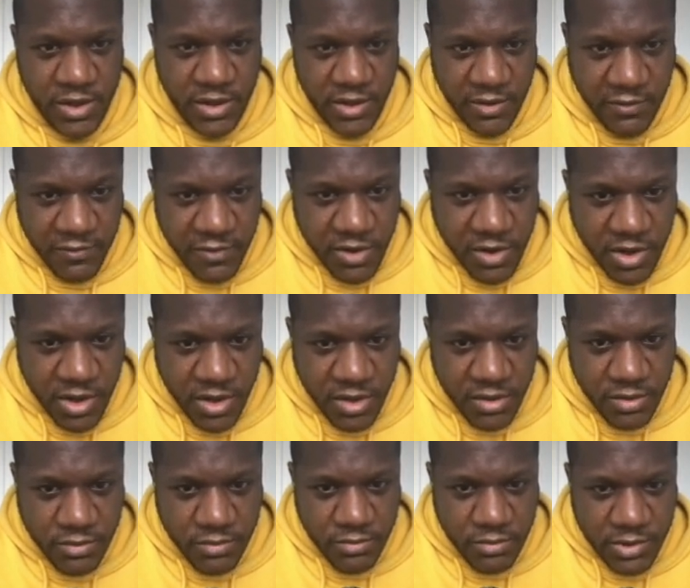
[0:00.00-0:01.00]
They've got,
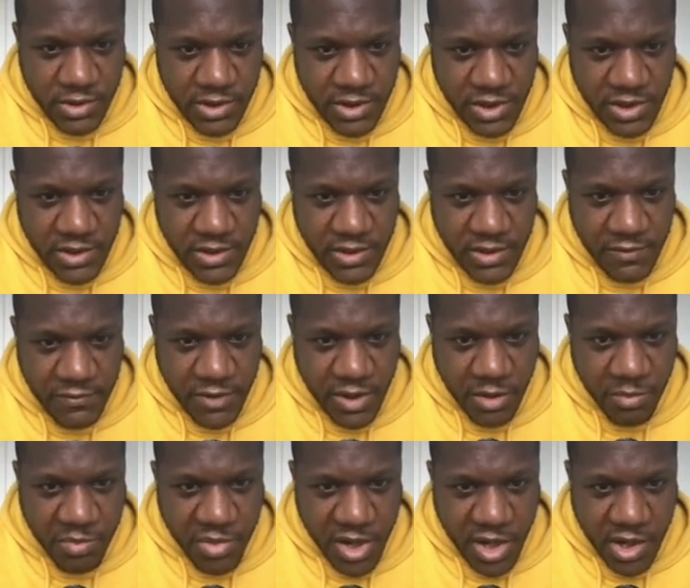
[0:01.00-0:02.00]
what's this? They've got
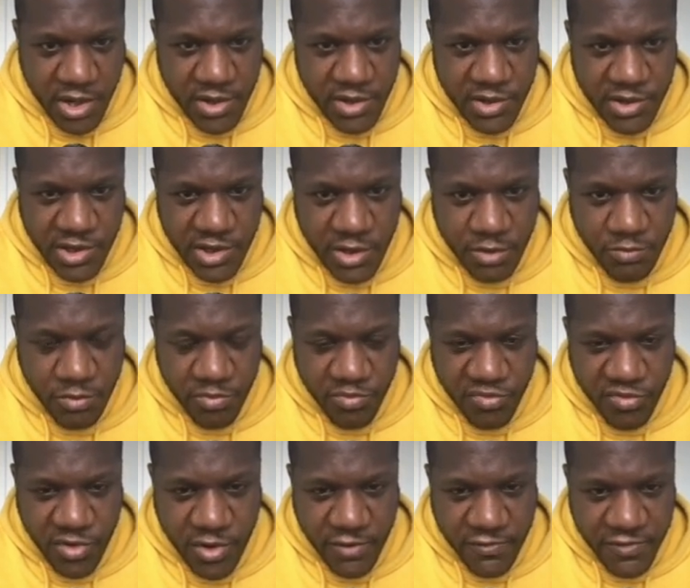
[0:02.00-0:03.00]
a partnership with
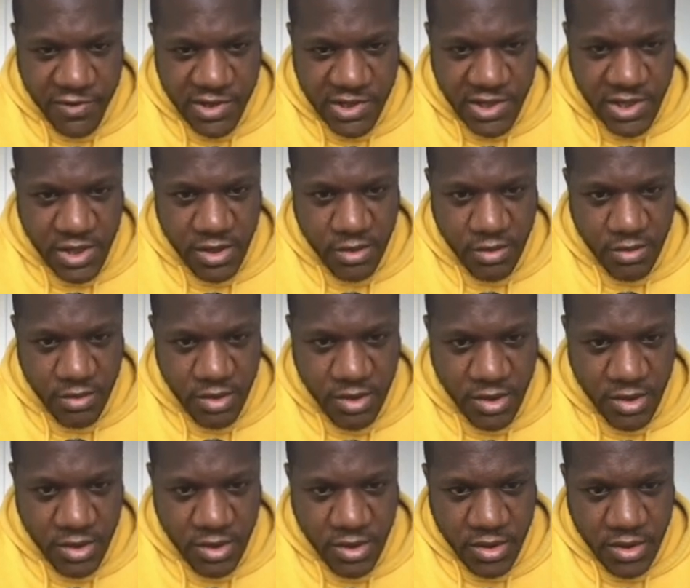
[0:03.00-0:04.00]
Prophecy.
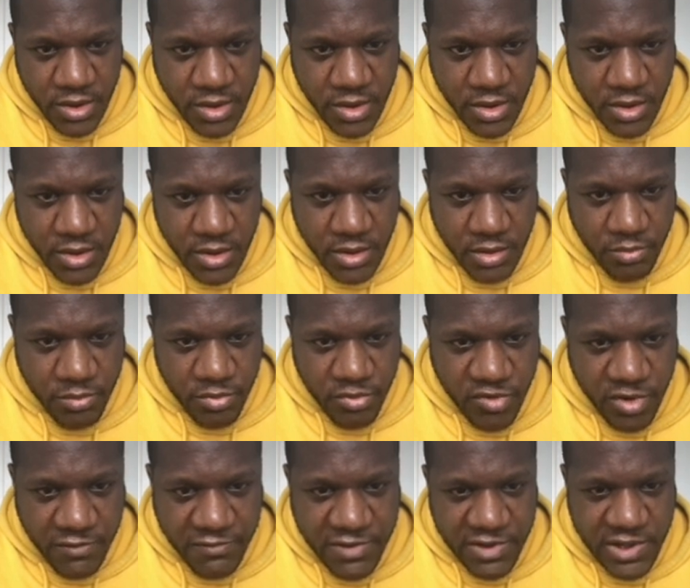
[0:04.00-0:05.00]

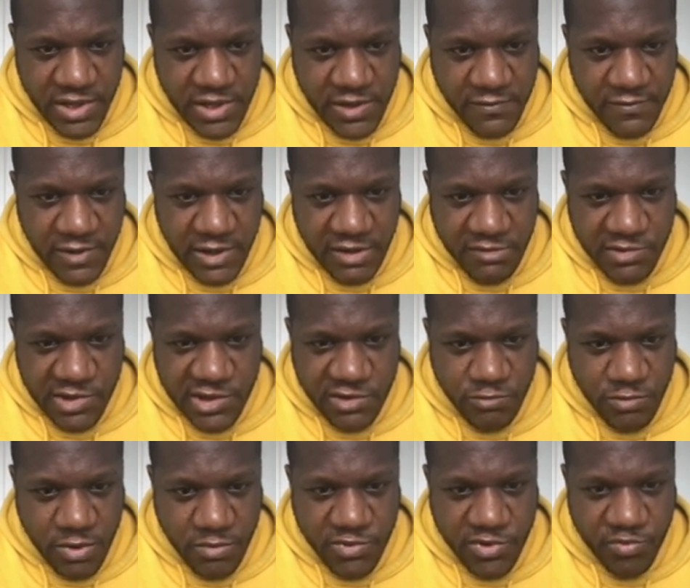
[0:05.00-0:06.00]
Prophecy develops
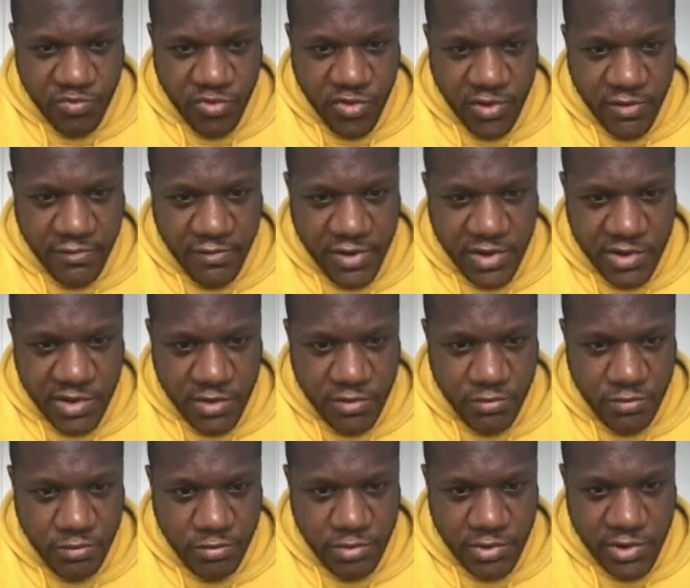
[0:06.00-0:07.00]
SWAPZ profit
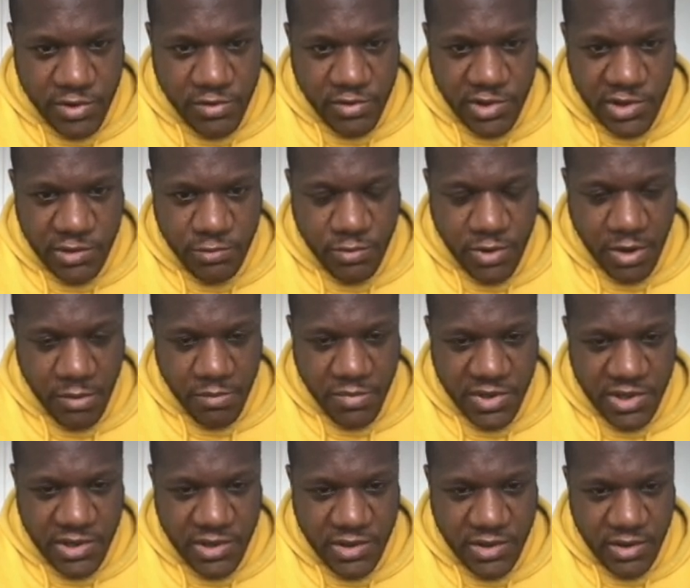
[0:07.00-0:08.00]
tools. Use
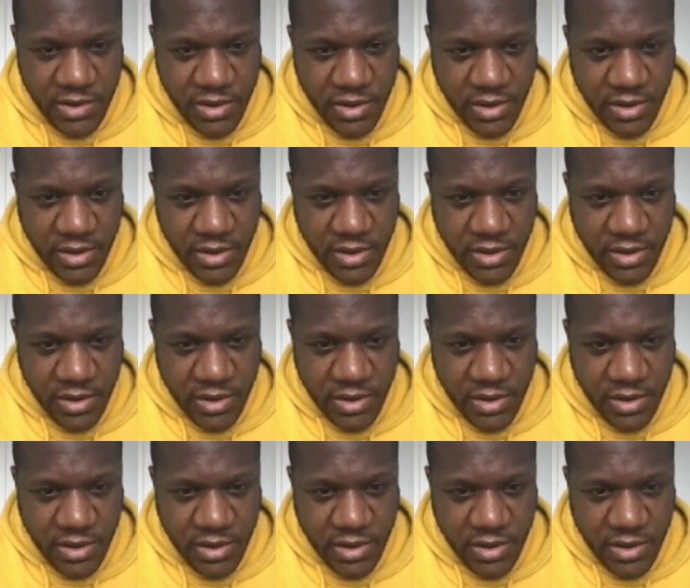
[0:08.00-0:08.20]
SWAPZ.